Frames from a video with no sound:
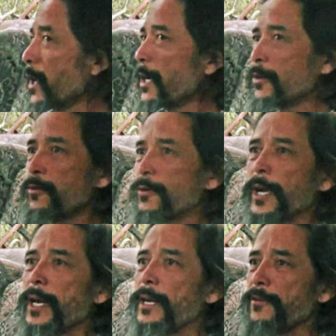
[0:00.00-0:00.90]
trying to
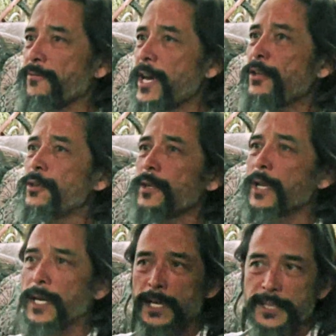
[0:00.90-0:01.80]
create a venue,
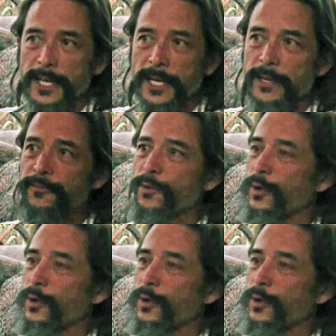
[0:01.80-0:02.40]
like I said,